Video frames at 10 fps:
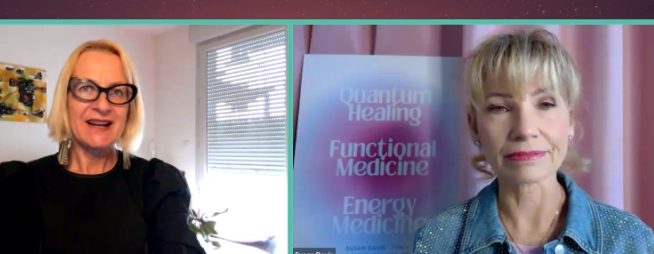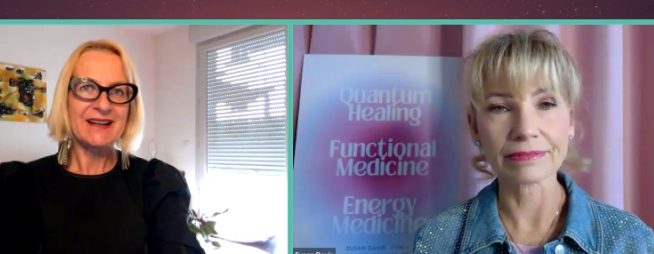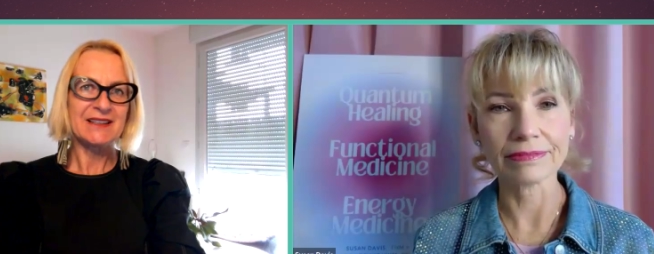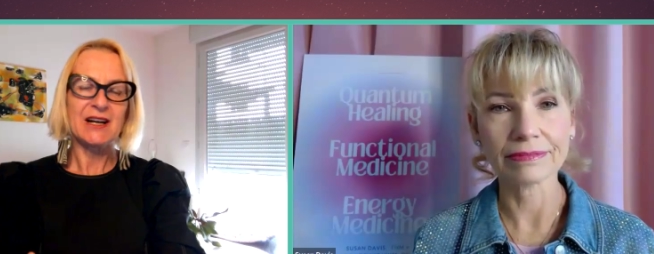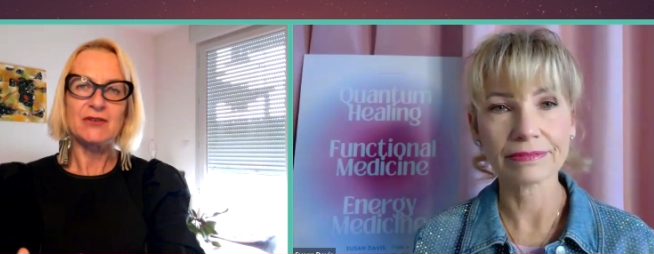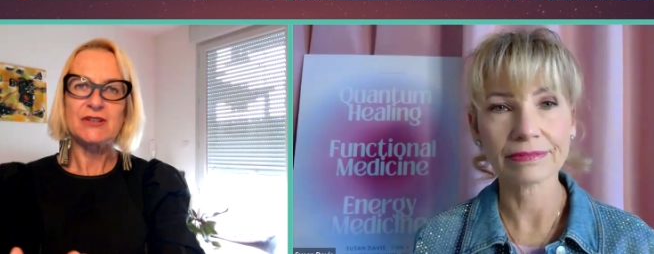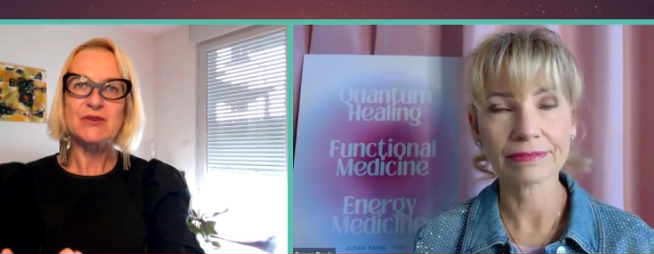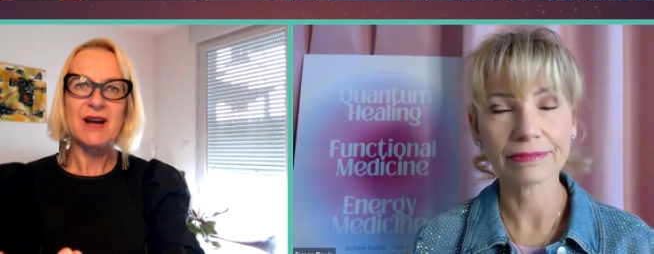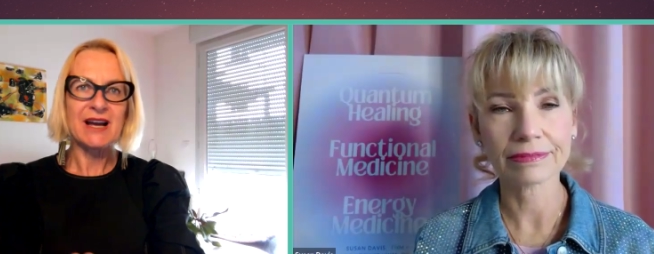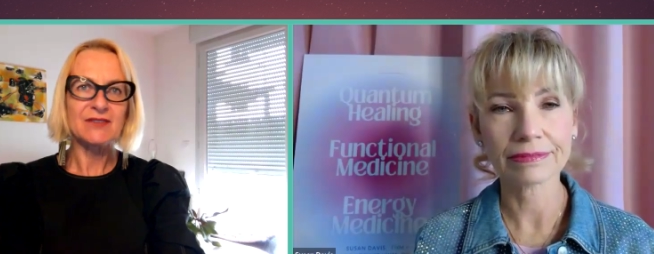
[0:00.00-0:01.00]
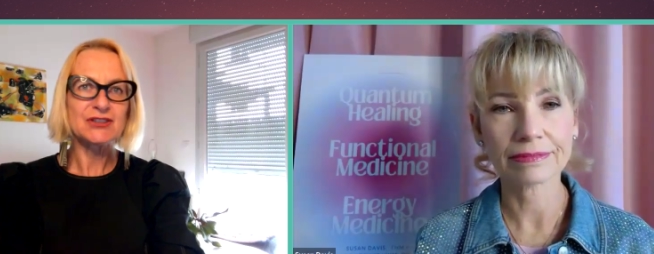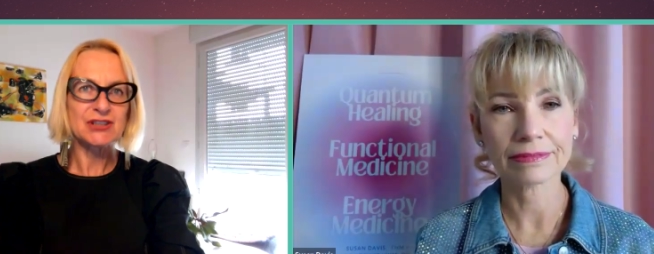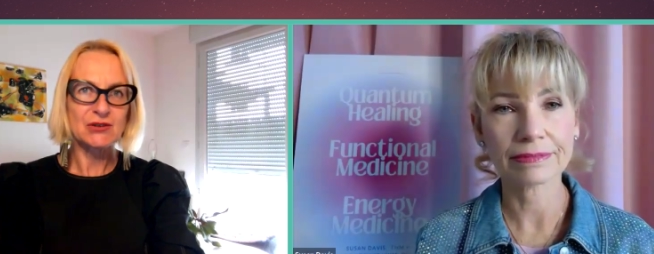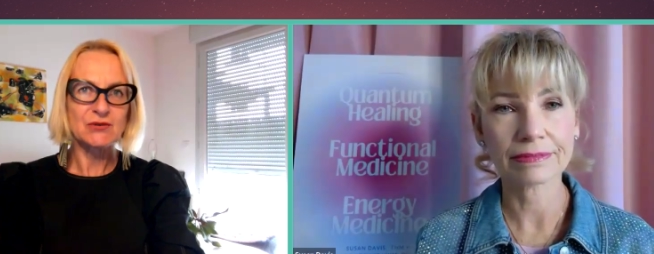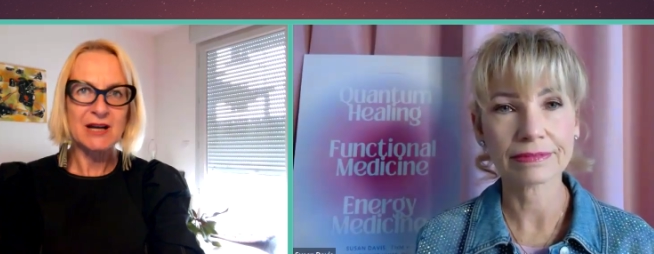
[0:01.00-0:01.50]
Speaker 1: and how you have
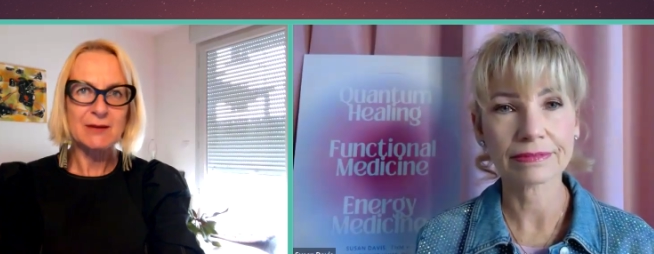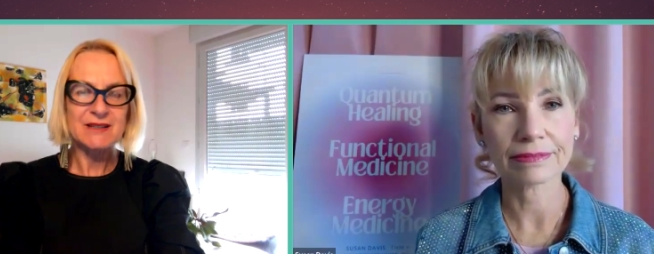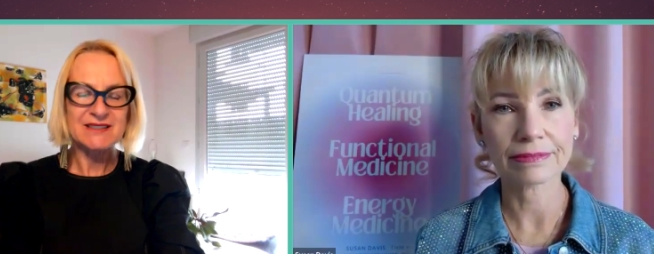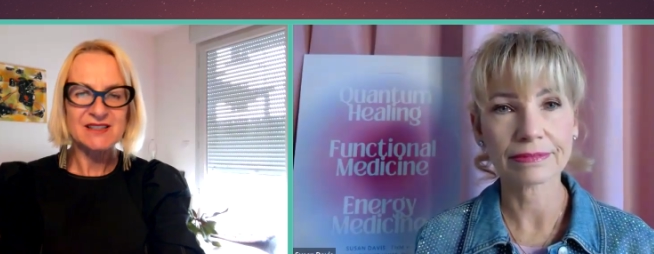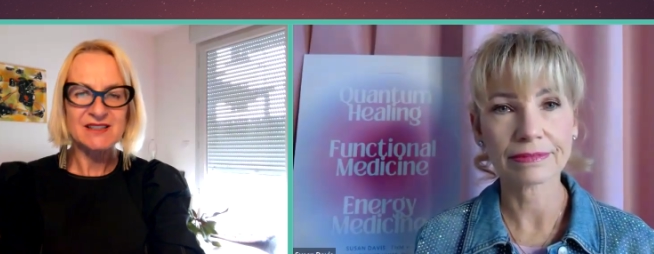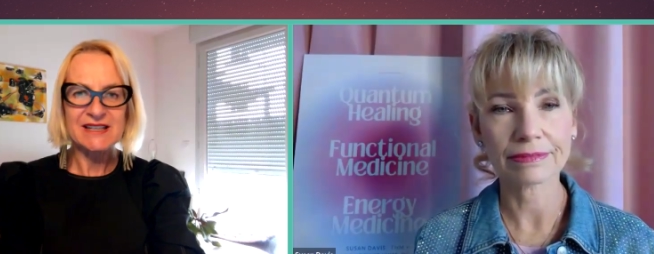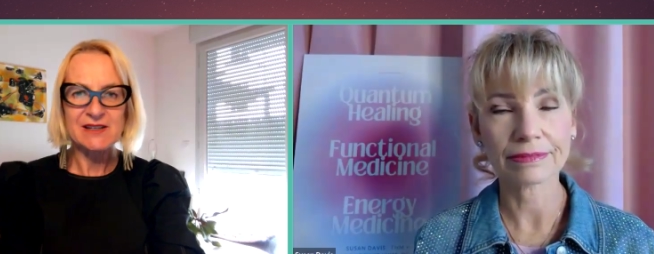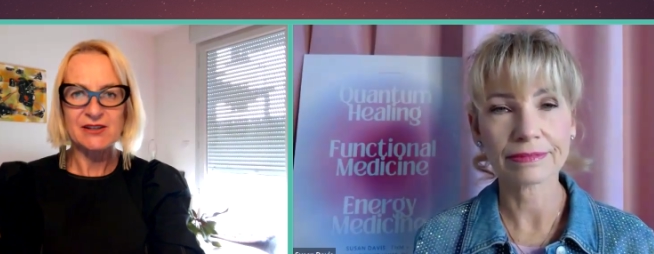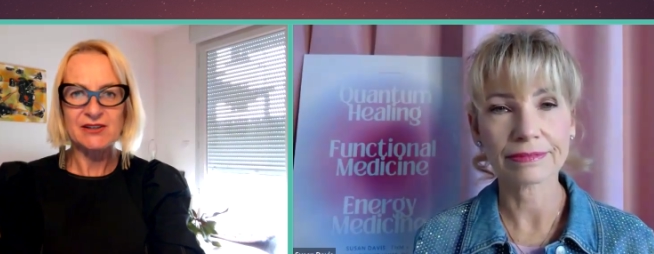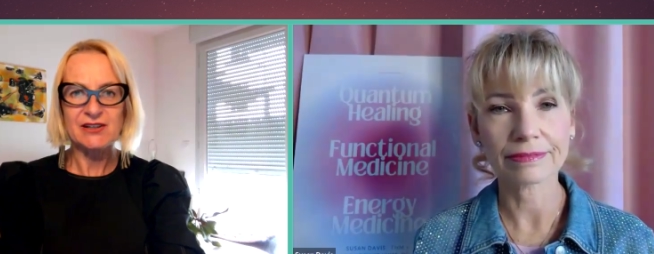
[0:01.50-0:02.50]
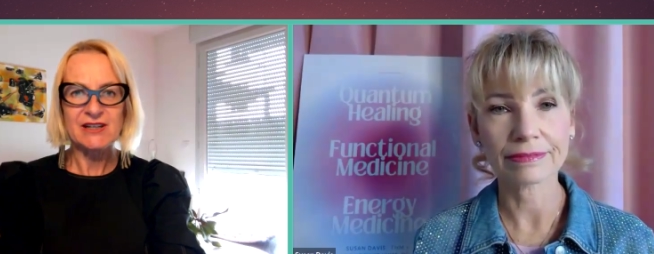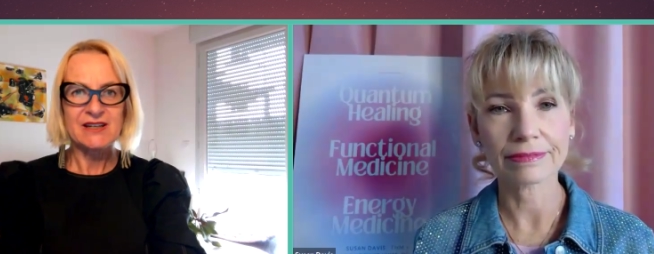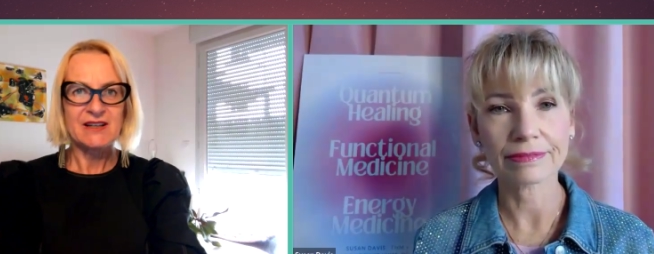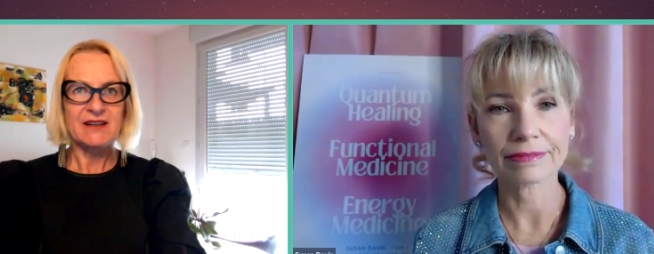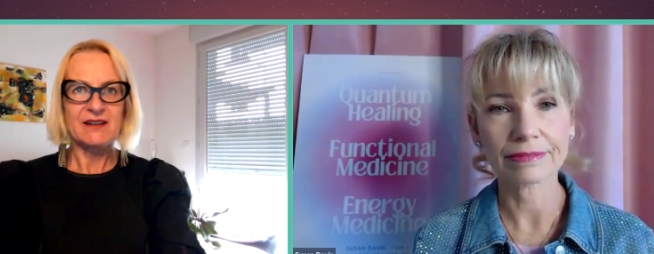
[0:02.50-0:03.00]
shown up as a leader
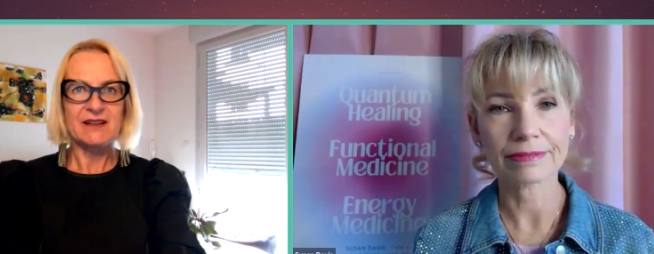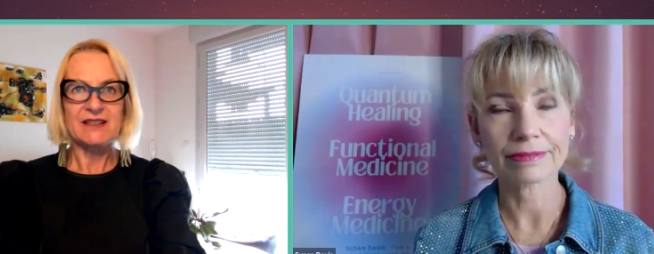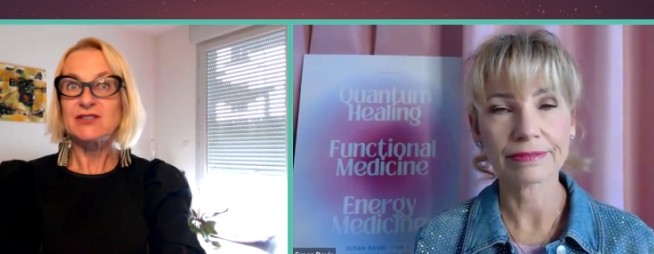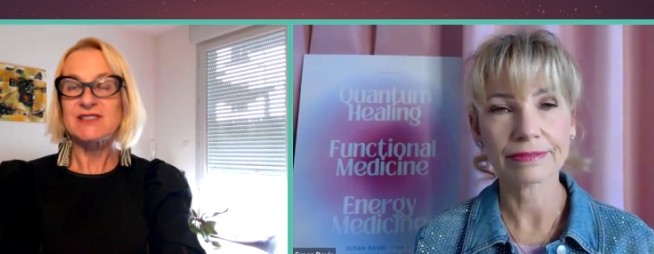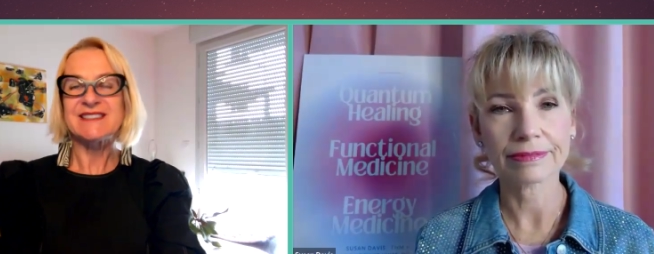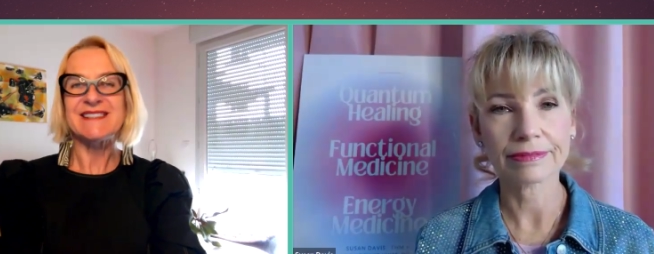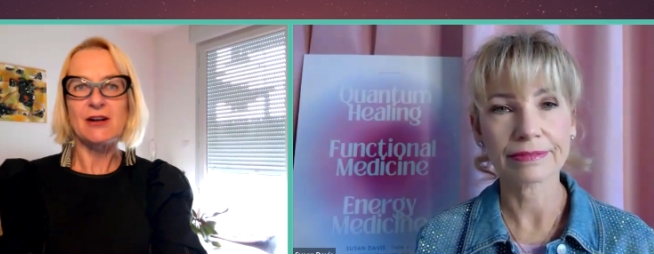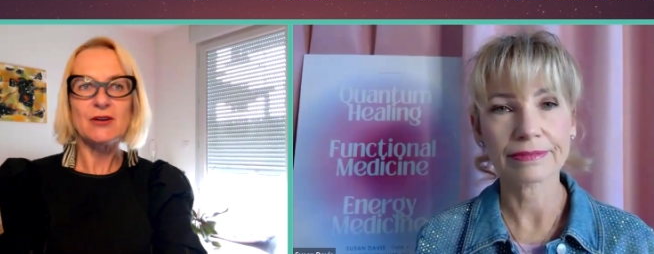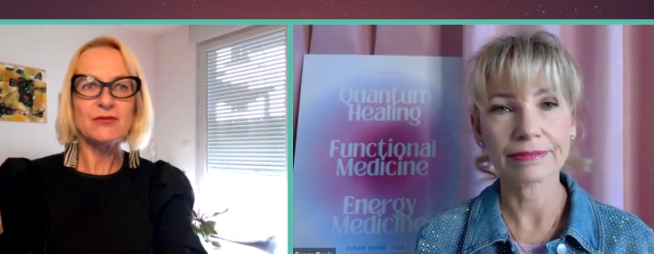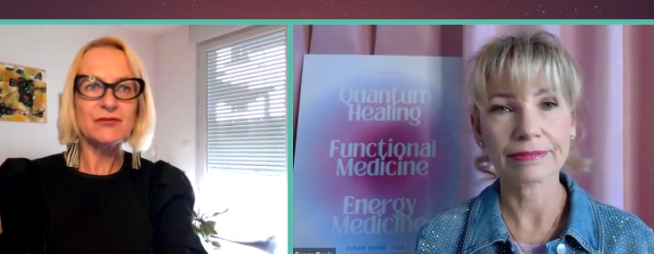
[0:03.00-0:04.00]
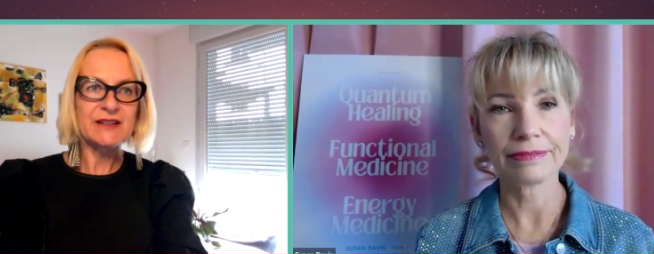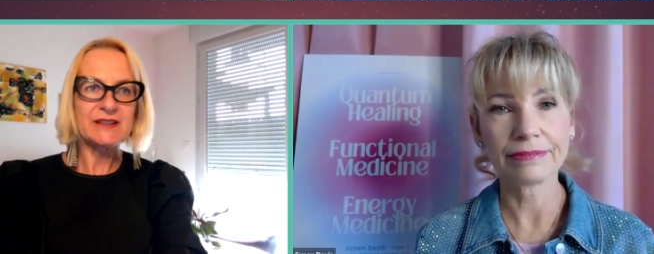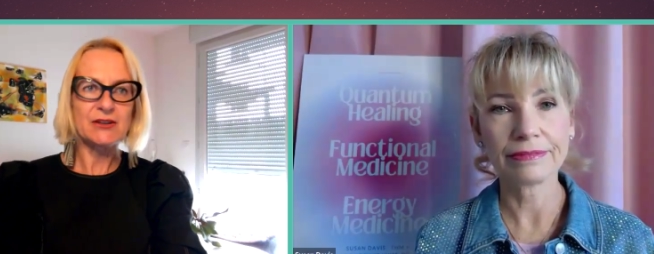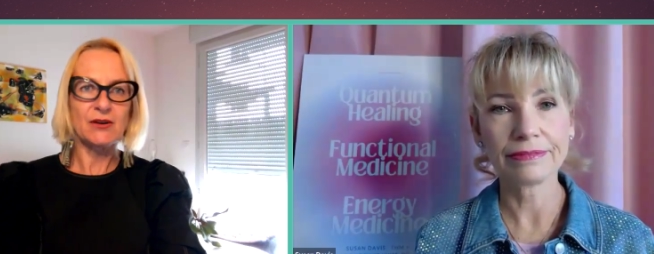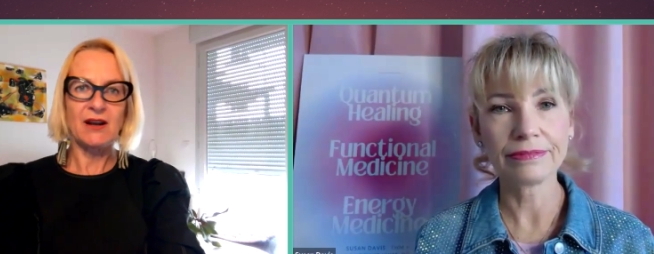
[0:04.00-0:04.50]
yourself
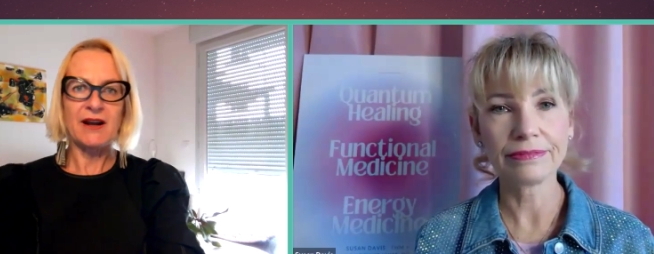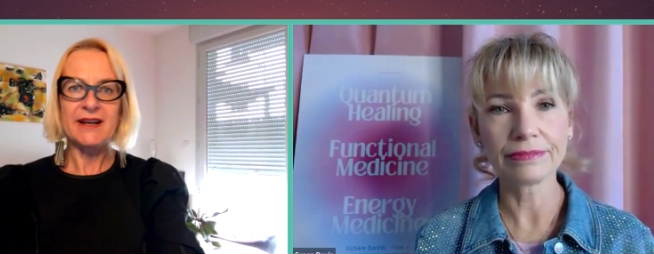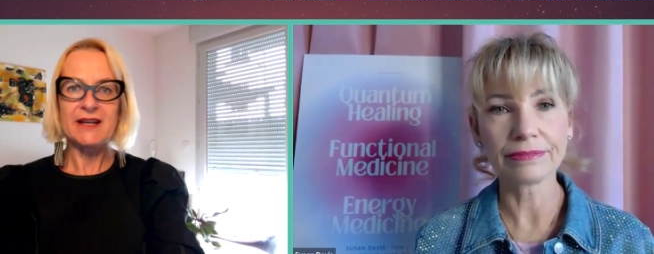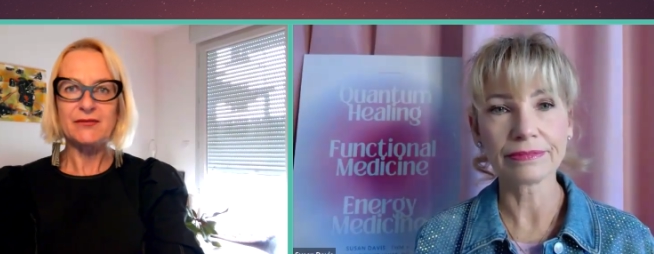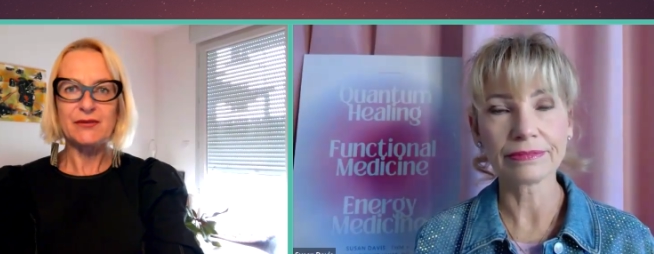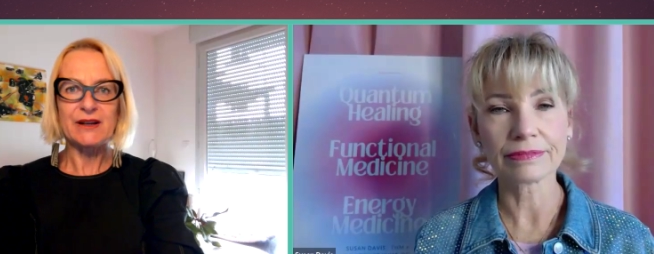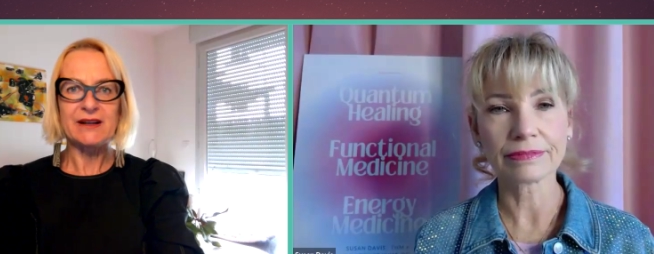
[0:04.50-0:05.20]
in your life.